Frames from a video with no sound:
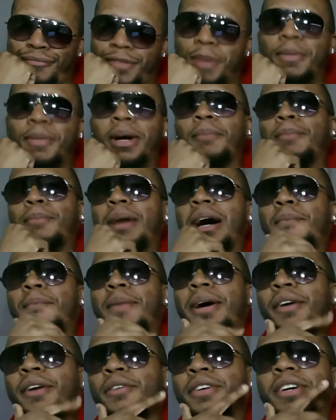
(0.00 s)
I might, I
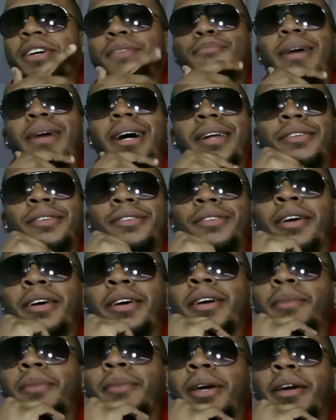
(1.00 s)
might go ahead and buy this
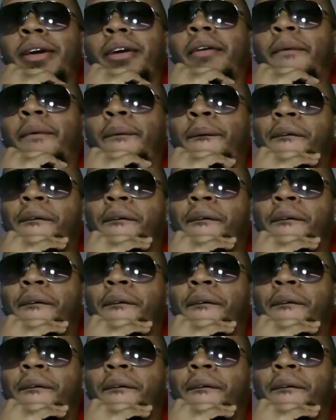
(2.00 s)
damn game.